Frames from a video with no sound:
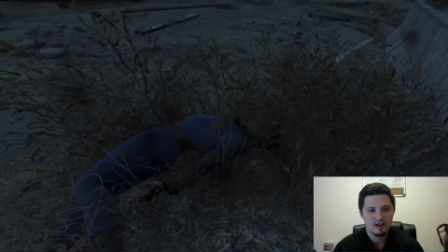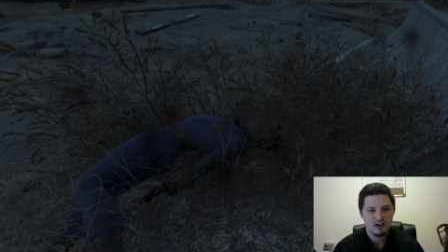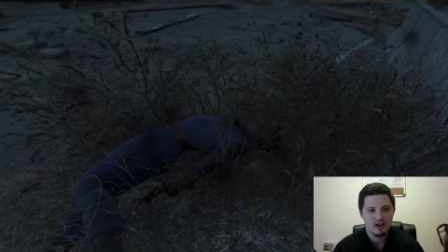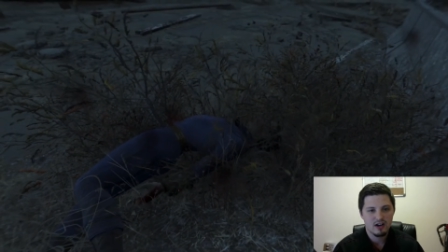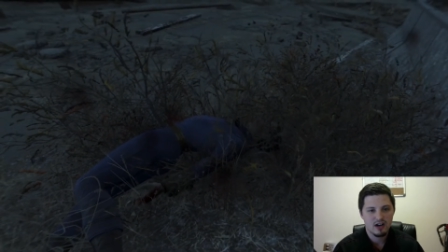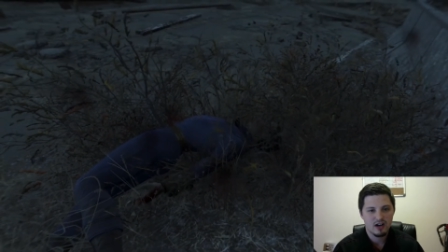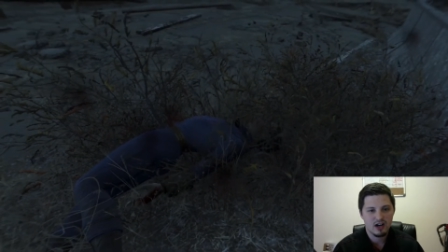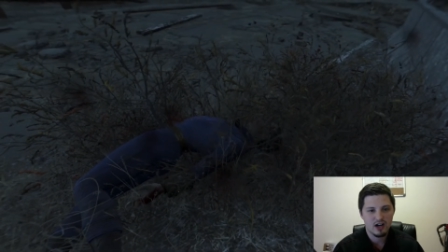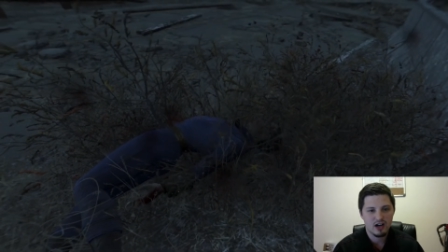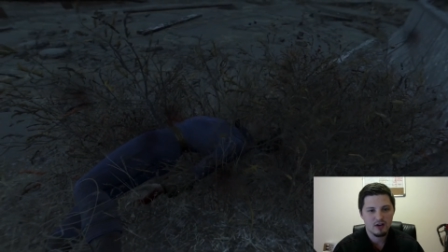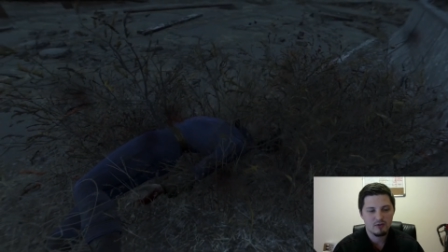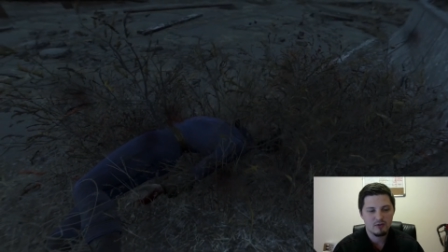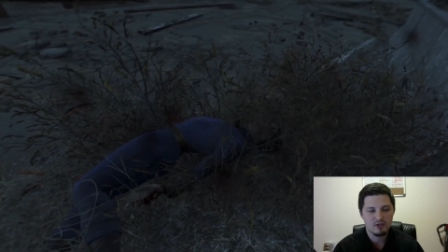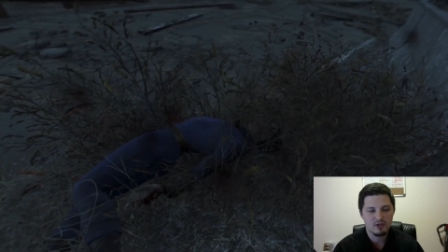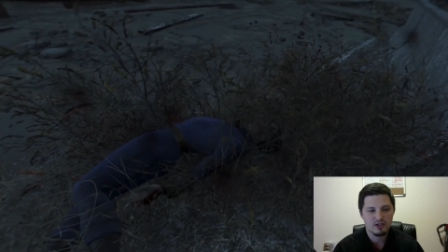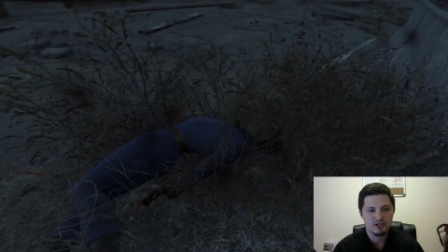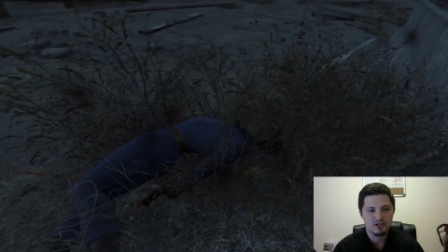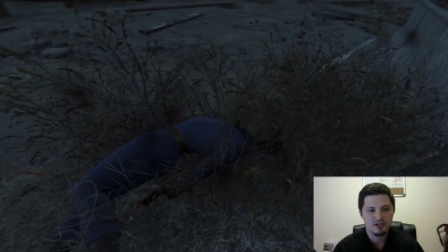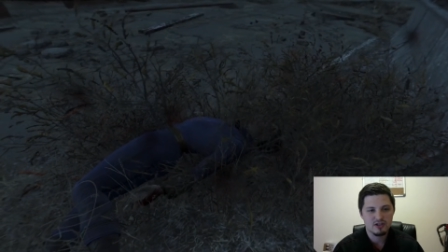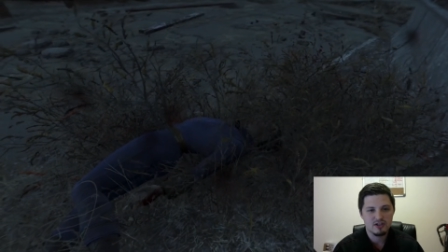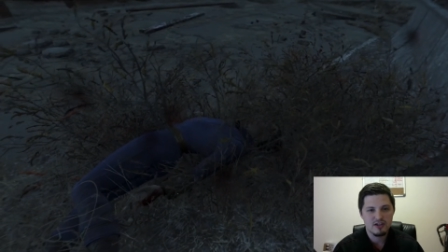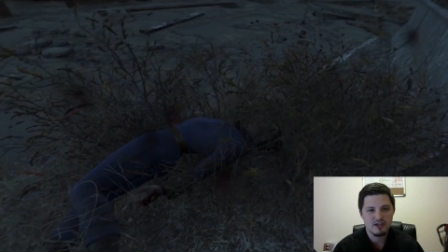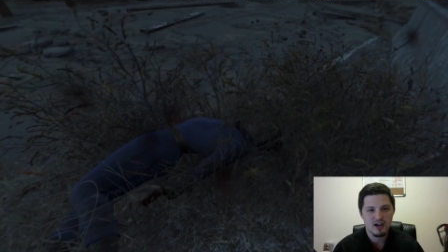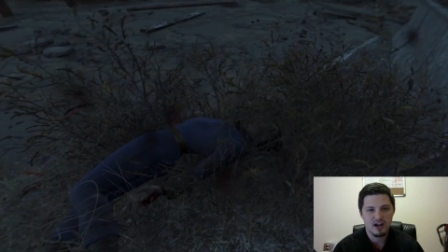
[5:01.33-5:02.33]
I was
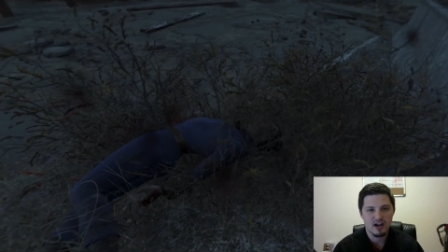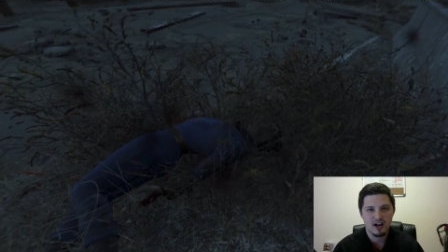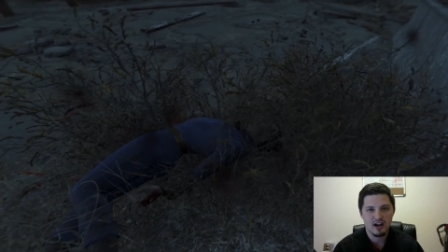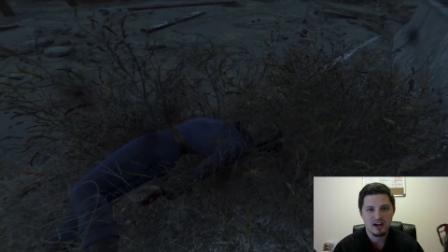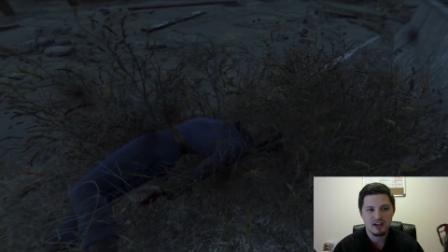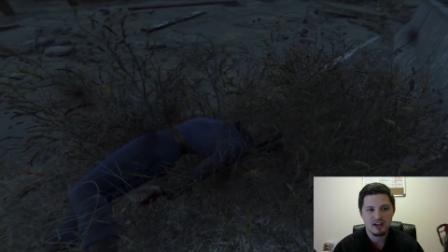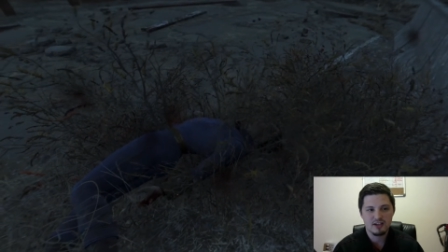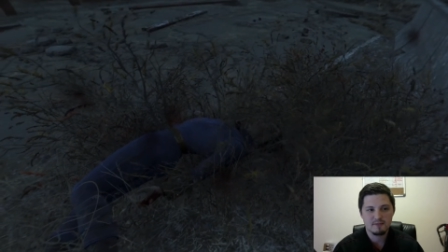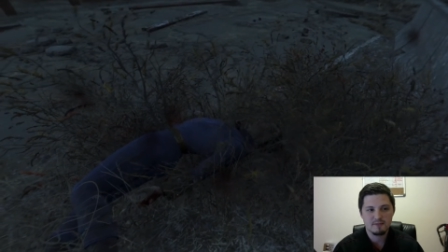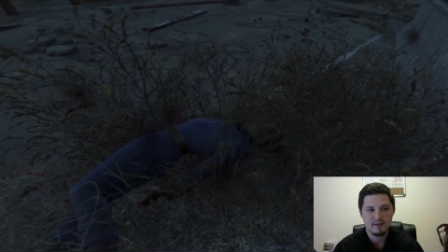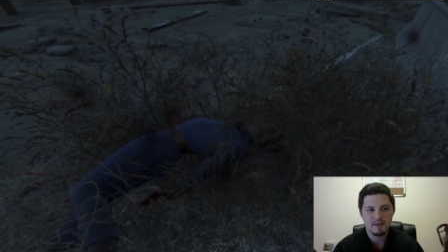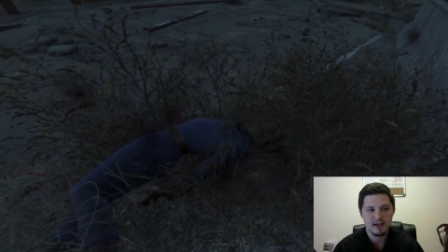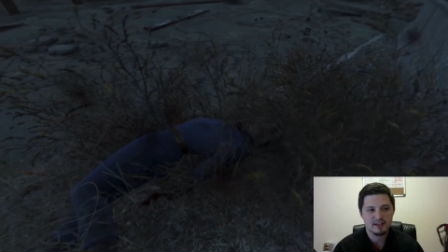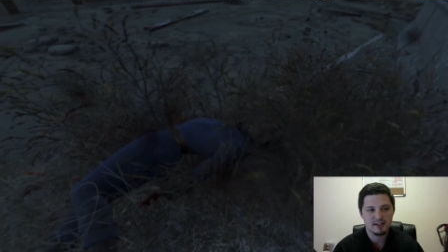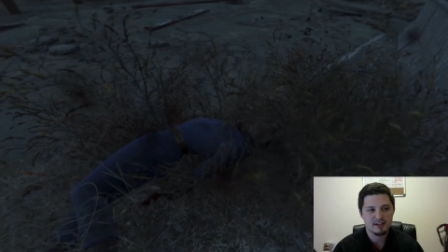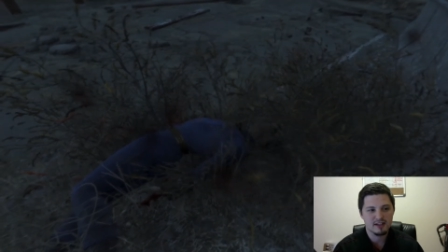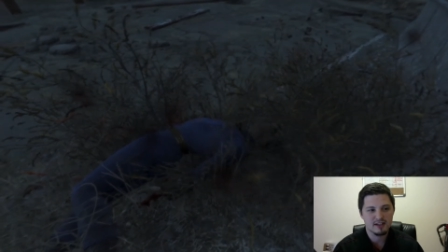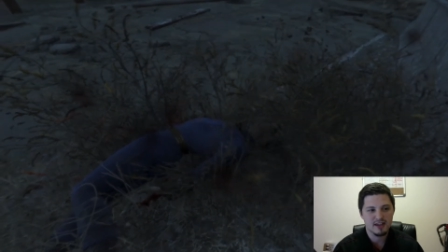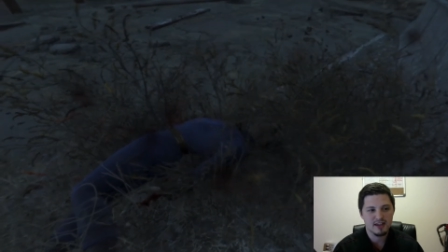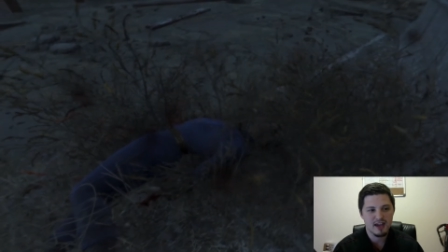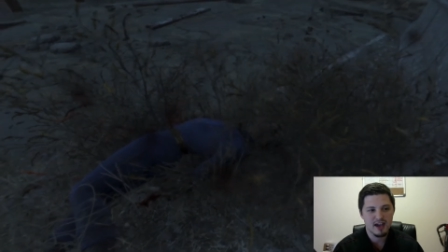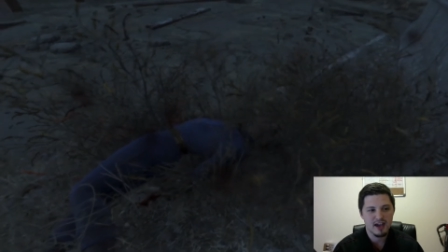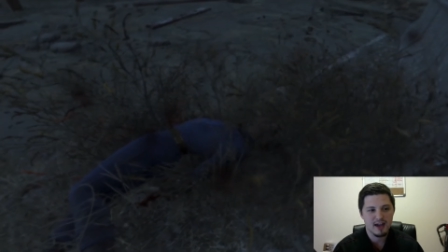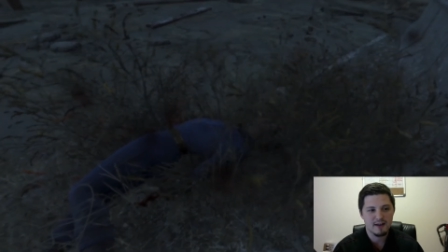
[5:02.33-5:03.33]
not
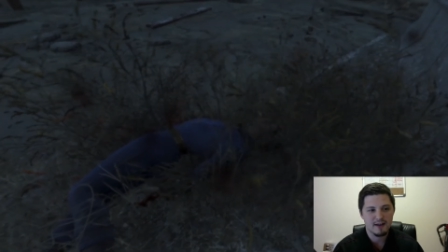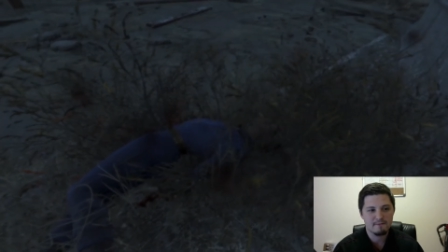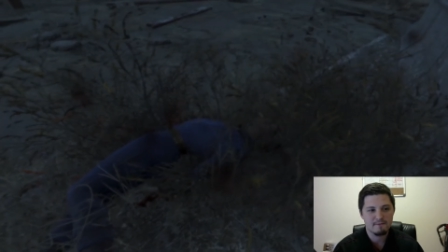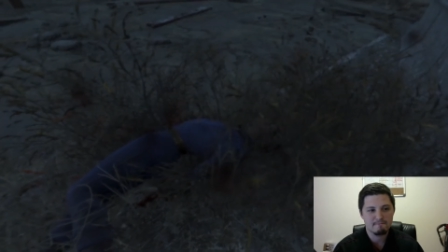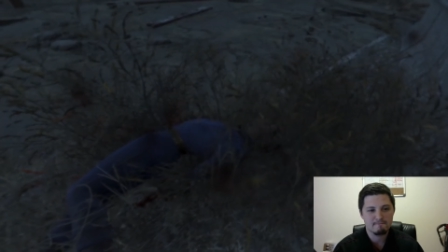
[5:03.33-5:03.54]
expecting that.